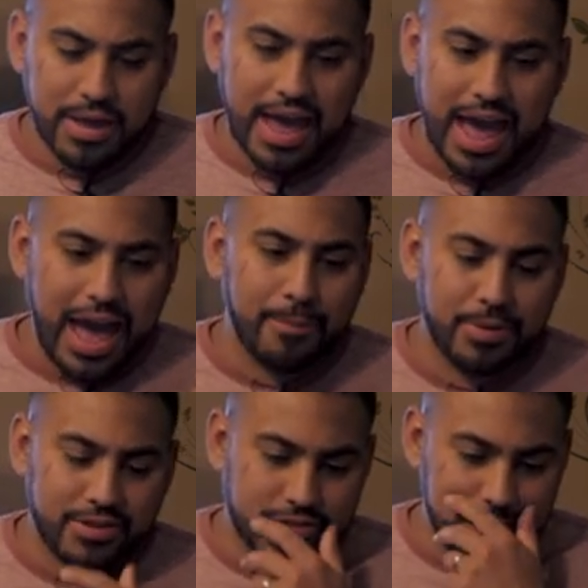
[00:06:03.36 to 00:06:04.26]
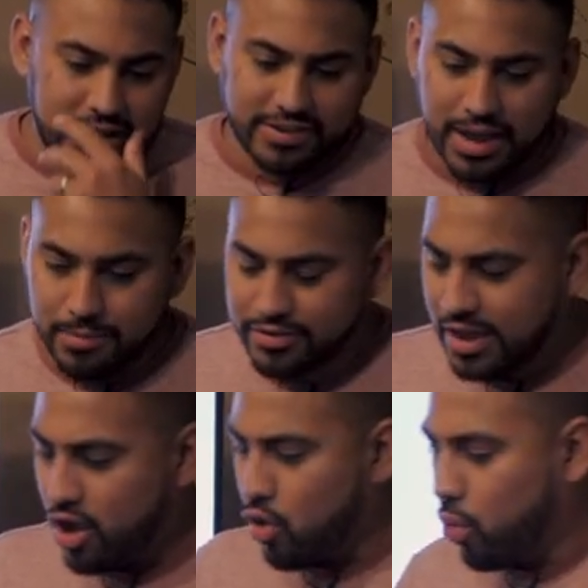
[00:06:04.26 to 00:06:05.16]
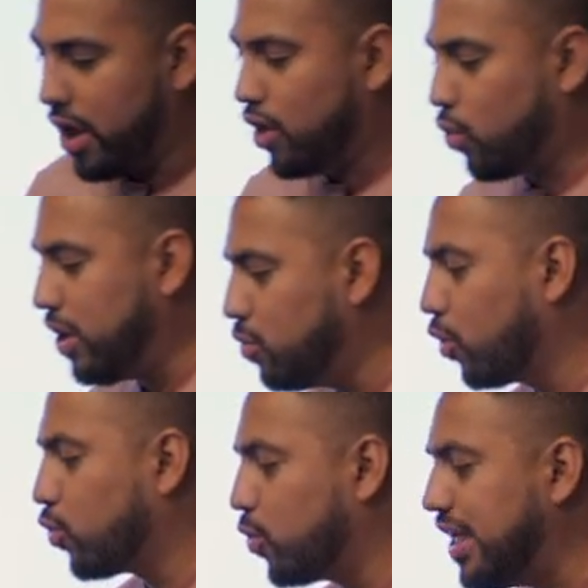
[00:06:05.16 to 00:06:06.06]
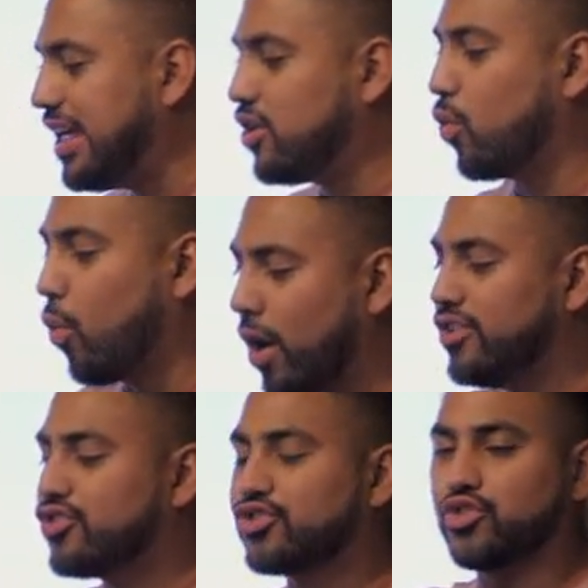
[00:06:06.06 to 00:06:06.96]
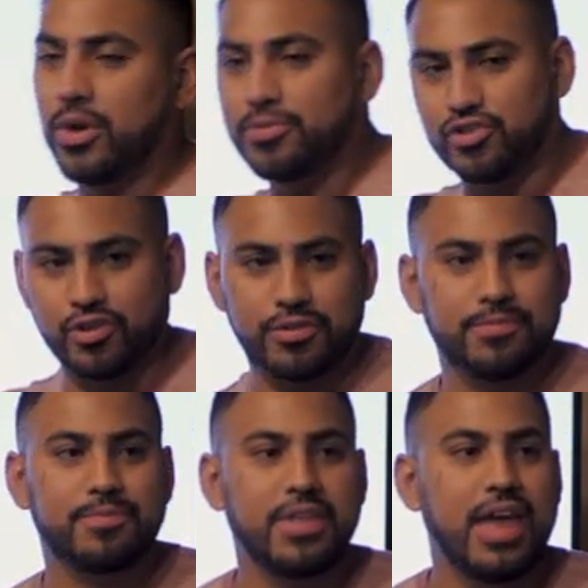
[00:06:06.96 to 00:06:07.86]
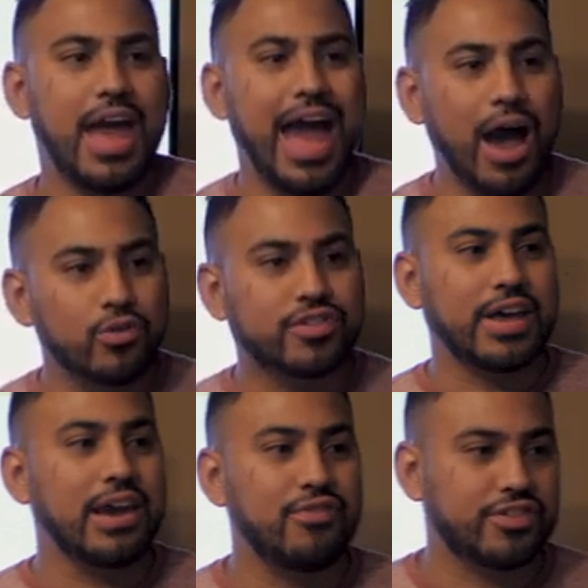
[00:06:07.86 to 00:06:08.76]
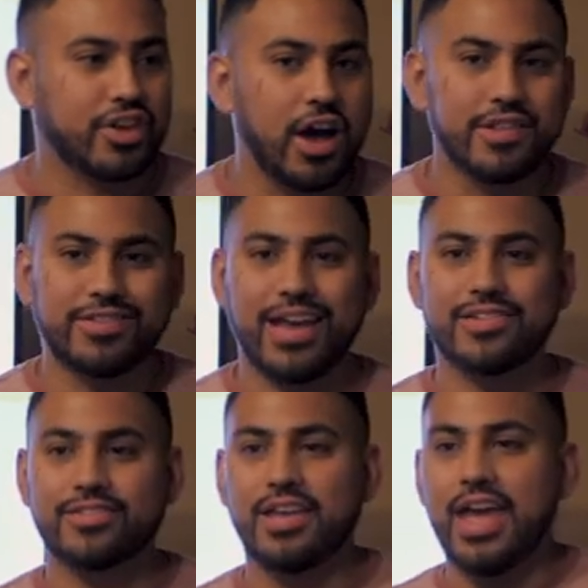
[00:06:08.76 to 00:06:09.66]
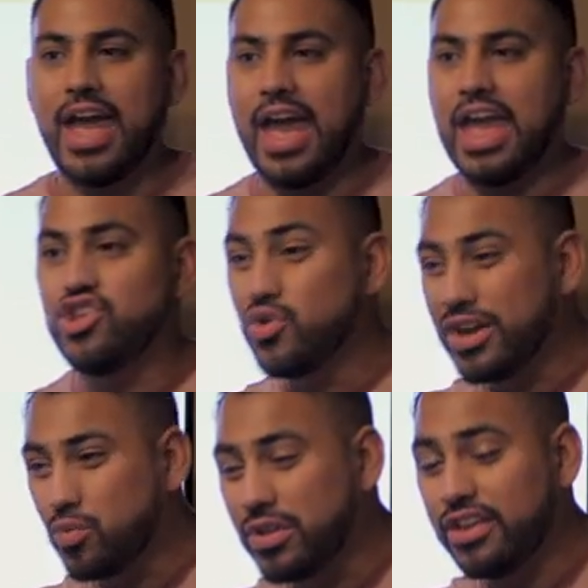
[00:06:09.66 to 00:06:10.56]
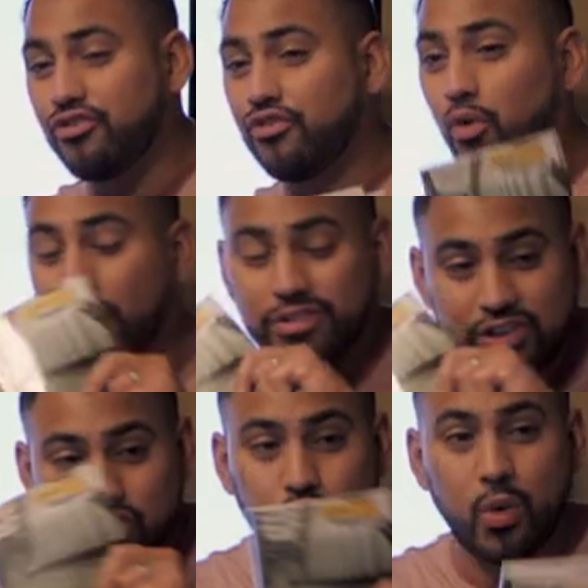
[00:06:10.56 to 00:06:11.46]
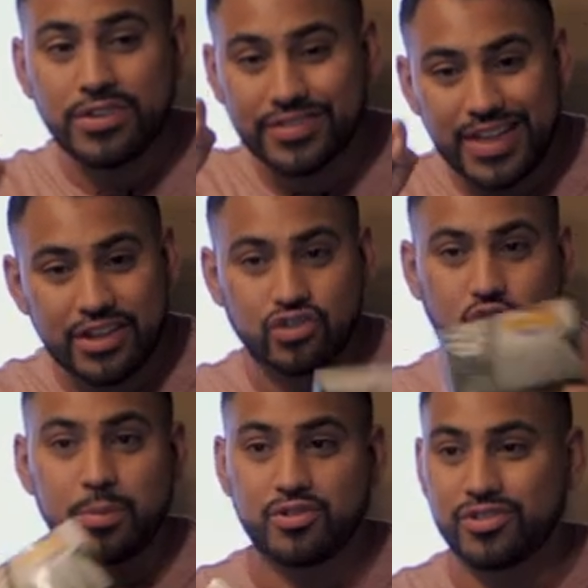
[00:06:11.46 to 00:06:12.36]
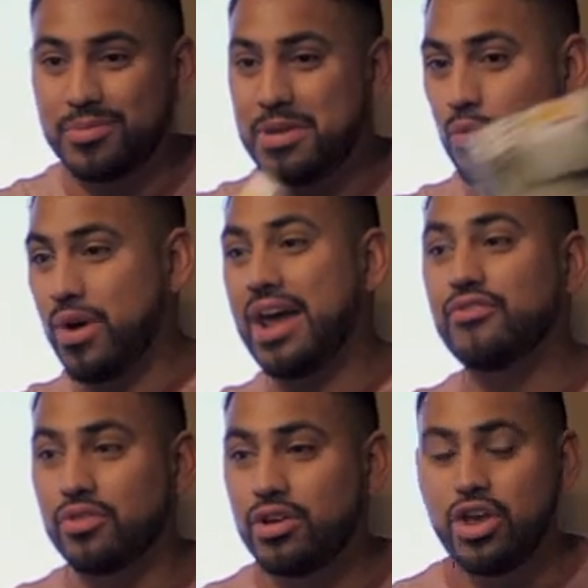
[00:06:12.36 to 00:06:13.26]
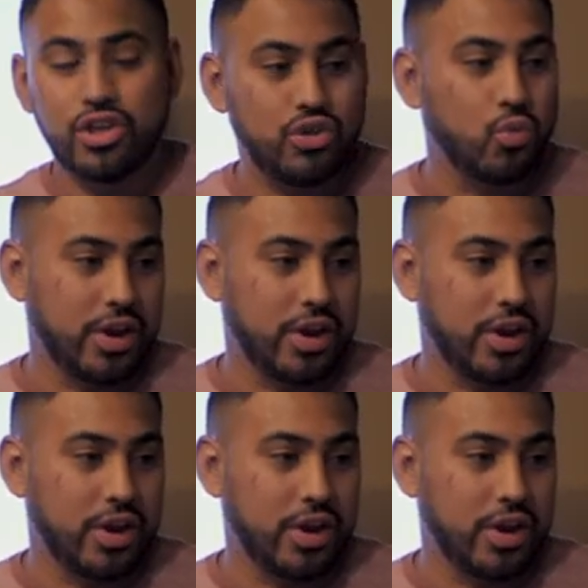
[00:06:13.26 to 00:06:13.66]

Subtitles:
happens many times where we will read one scripture outside of its context, and you can really force and twist that scripture to mean whatever you